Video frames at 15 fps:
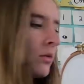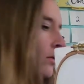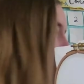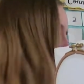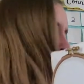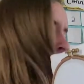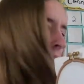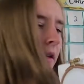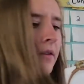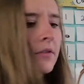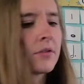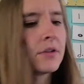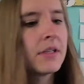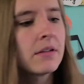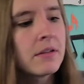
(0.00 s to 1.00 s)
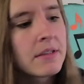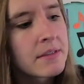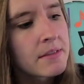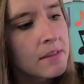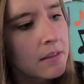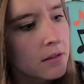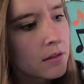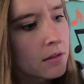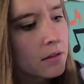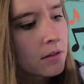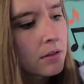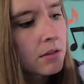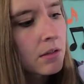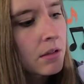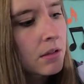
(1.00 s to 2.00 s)
My other needle is in
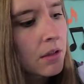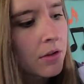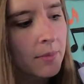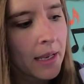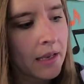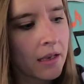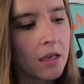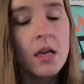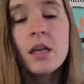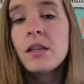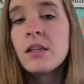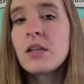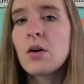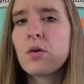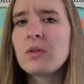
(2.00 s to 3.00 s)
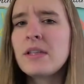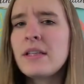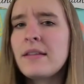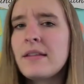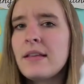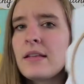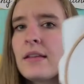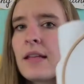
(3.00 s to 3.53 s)
another bag. The only thing that